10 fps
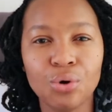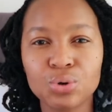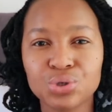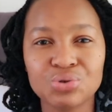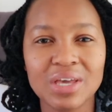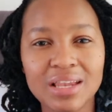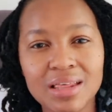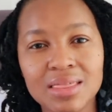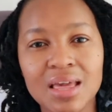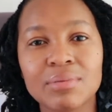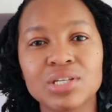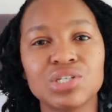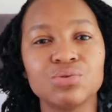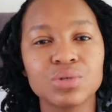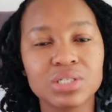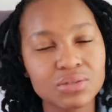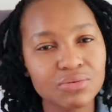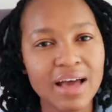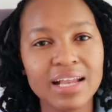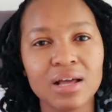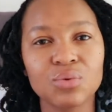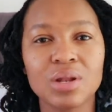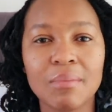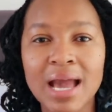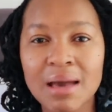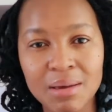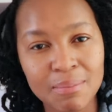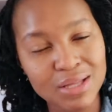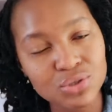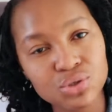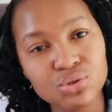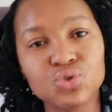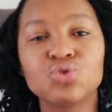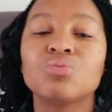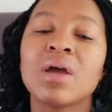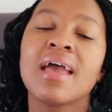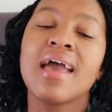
or do anything, but she would find out when am I coming back to YouTube.